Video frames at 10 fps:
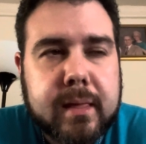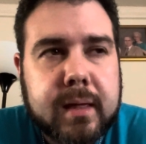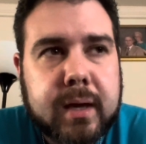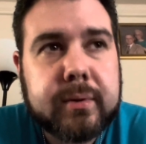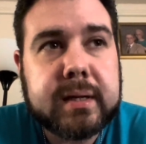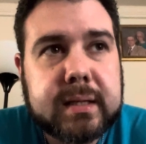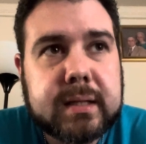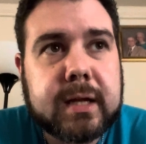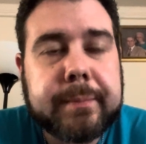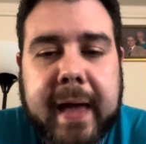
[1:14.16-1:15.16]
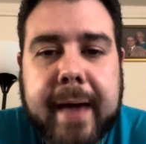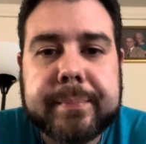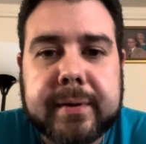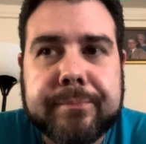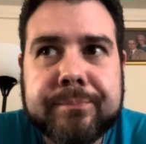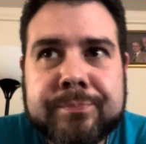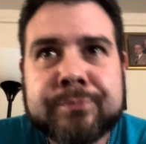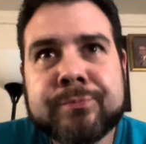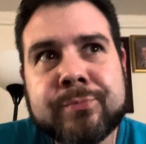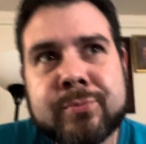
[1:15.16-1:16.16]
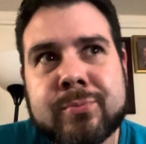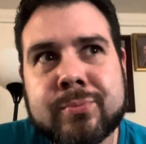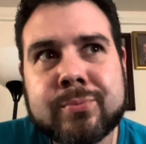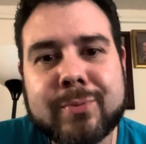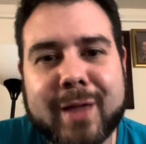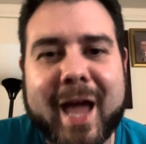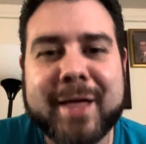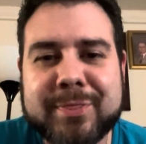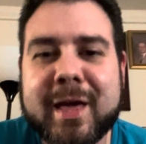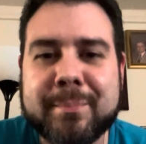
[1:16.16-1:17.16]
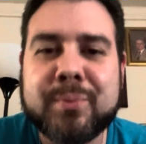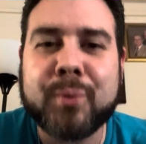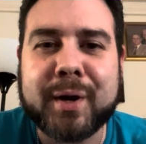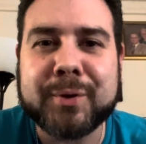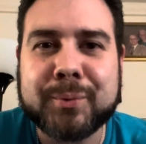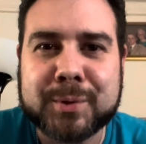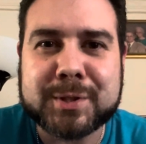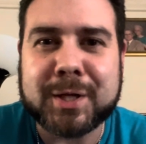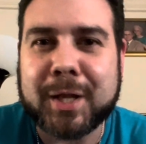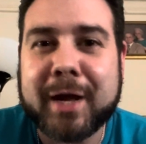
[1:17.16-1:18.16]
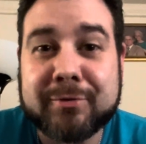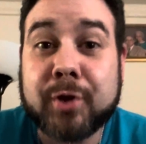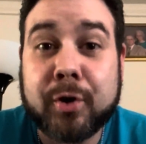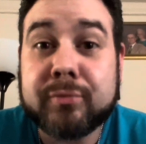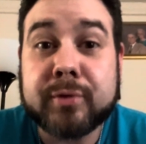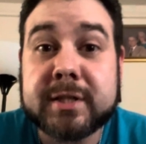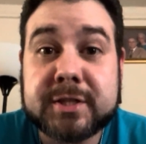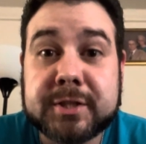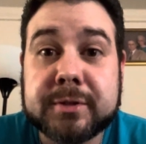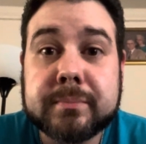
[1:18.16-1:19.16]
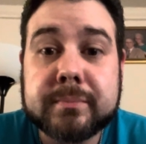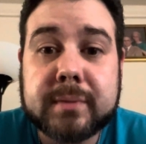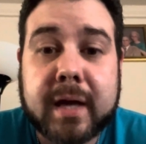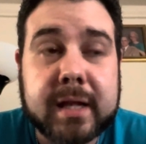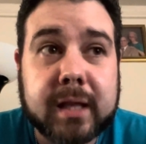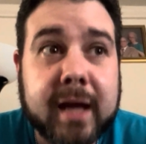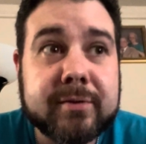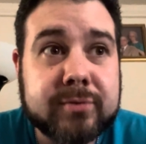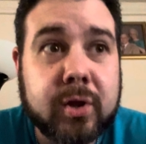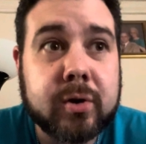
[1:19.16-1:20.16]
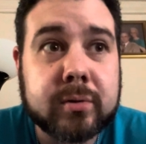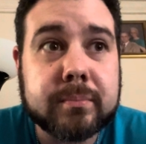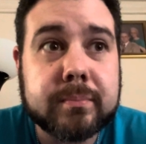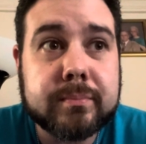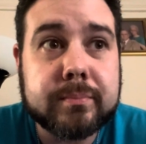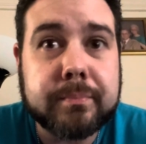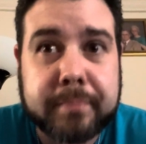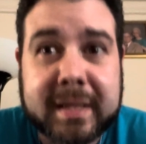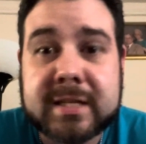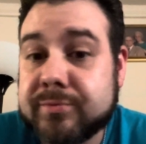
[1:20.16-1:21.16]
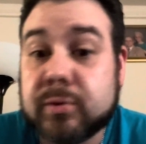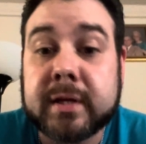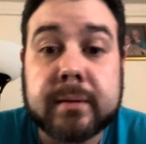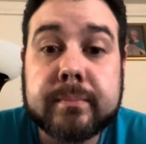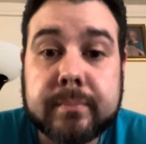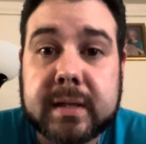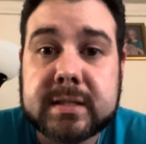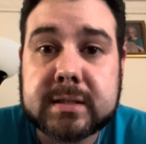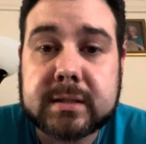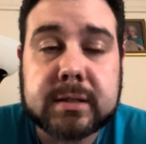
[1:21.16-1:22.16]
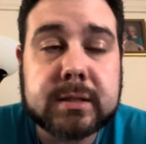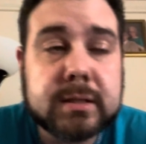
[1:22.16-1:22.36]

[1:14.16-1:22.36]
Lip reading: And what ended up happening at that point was a lifelong friendship. A lifelong best friend, basically.